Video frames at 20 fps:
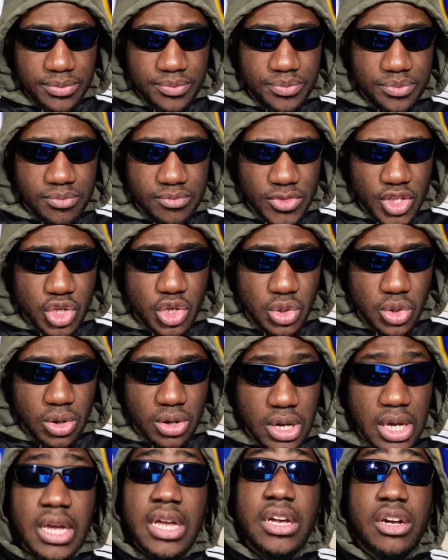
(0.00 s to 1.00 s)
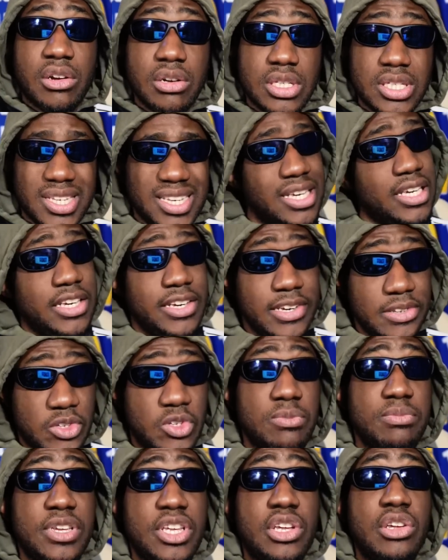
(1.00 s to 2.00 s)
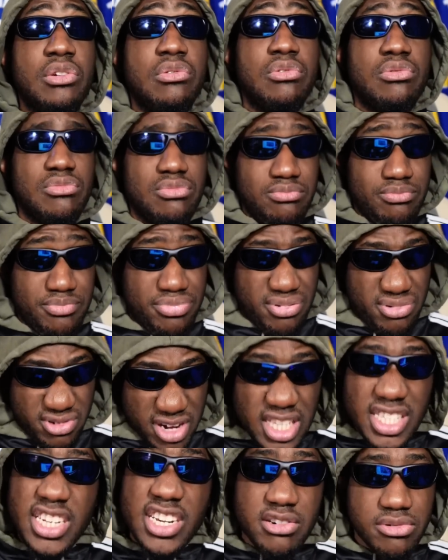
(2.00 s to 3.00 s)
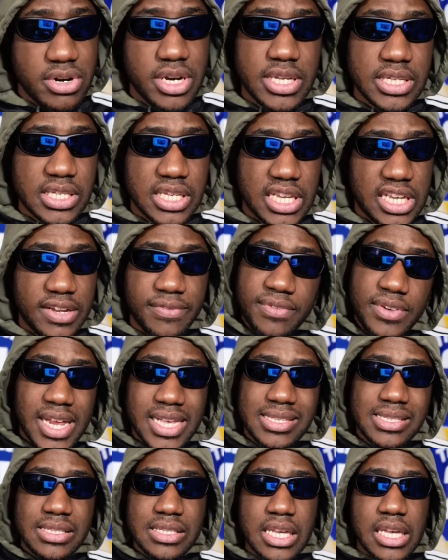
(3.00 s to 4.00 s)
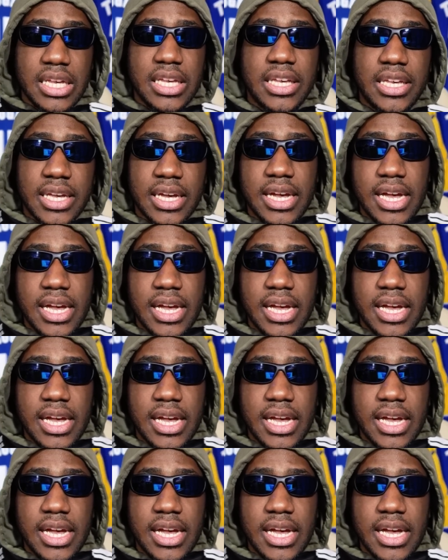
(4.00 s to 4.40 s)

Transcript: you know, because it would be pretty crazy if, let's say,